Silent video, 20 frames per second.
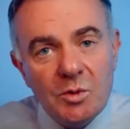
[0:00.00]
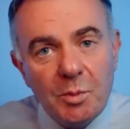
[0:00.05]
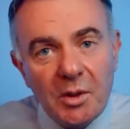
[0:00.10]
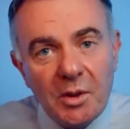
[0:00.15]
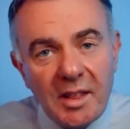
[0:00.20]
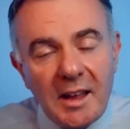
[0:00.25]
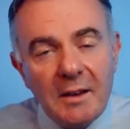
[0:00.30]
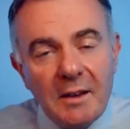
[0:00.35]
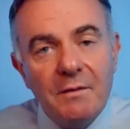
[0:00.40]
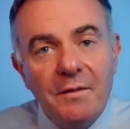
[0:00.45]

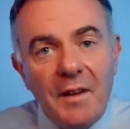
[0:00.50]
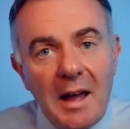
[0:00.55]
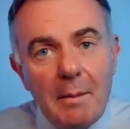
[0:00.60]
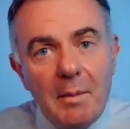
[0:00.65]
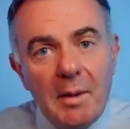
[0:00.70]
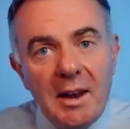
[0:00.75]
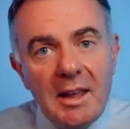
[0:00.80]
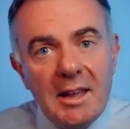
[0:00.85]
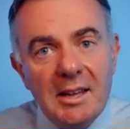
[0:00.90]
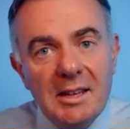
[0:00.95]
but that
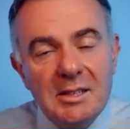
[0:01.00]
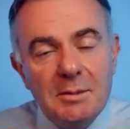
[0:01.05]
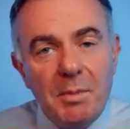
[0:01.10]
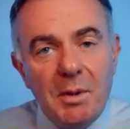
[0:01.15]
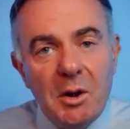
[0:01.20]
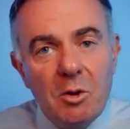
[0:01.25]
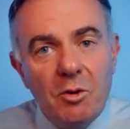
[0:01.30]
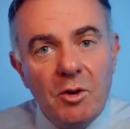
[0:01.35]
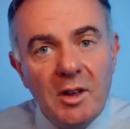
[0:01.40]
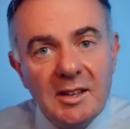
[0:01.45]
family
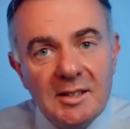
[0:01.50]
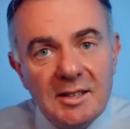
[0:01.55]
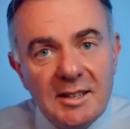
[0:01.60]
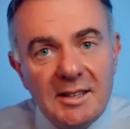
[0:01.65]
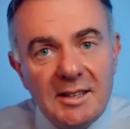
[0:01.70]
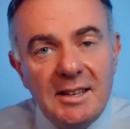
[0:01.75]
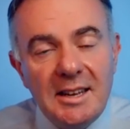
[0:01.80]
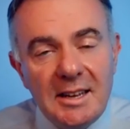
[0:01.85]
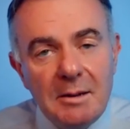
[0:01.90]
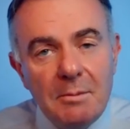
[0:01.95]
experience
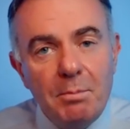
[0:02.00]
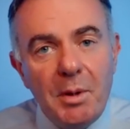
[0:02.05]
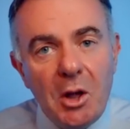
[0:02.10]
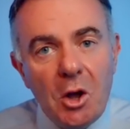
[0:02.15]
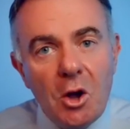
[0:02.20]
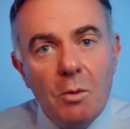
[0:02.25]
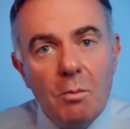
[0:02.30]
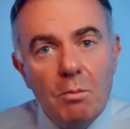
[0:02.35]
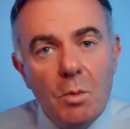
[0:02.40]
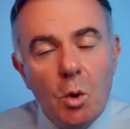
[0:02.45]
did
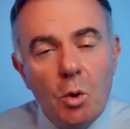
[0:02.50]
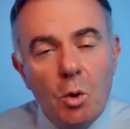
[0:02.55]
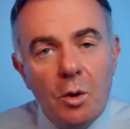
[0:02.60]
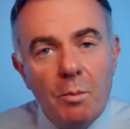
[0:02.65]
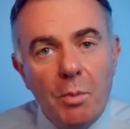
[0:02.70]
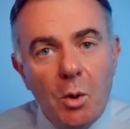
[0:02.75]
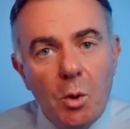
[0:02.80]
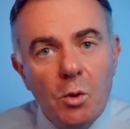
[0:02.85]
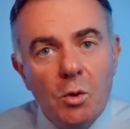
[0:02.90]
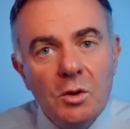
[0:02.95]
become more
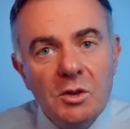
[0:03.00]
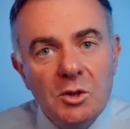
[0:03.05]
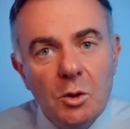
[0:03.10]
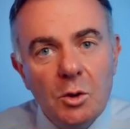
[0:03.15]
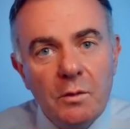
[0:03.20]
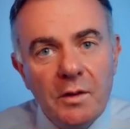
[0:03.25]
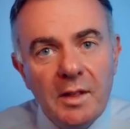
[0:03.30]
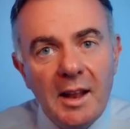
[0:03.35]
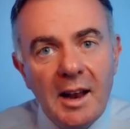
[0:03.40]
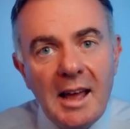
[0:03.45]
important
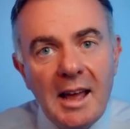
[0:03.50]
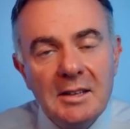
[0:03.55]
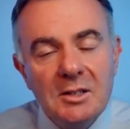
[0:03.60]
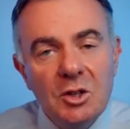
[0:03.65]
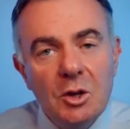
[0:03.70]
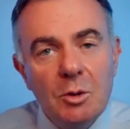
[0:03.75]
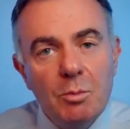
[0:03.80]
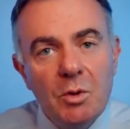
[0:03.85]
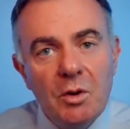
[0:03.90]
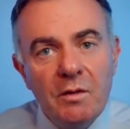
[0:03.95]
over the last
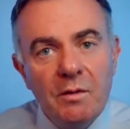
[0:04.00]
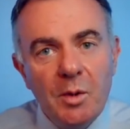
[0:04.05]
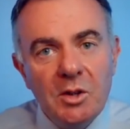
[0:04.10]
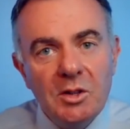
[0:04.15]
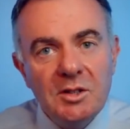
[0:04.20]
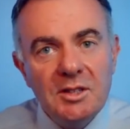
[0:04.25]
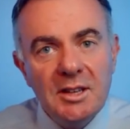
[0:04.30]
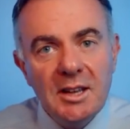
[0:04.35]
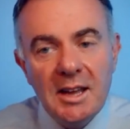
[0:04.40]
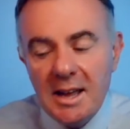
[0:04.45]
number of
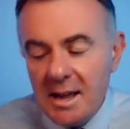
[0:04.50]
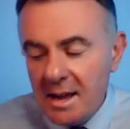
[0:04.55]
months.